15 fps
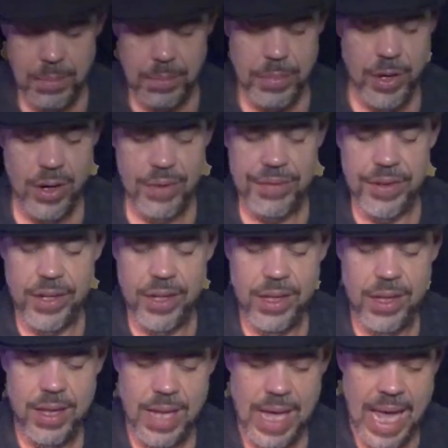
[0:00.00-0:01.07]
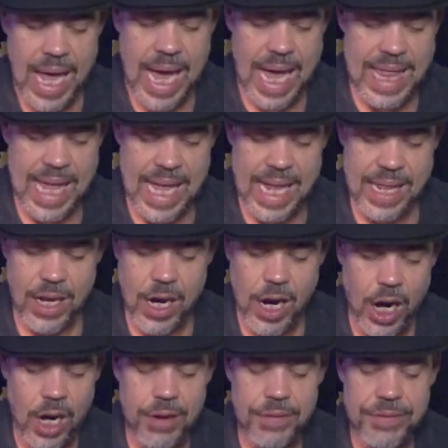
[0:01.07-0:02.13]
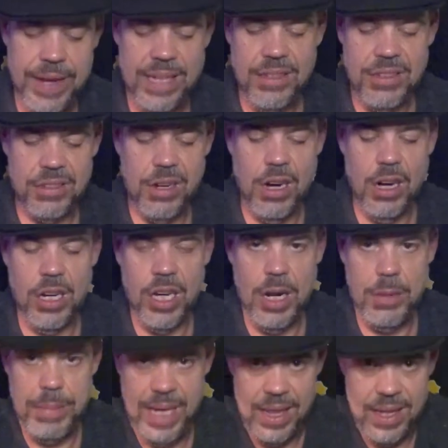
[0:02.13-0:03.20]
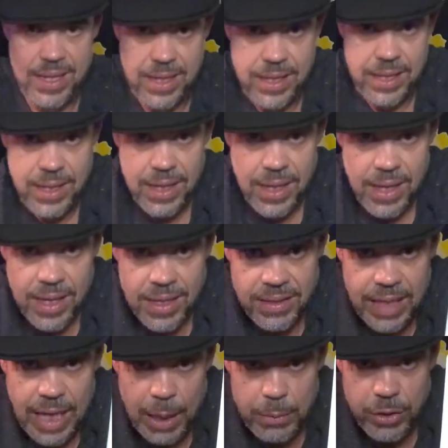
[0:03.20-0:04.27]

Beautiful. And then the card faces are all going to be the same.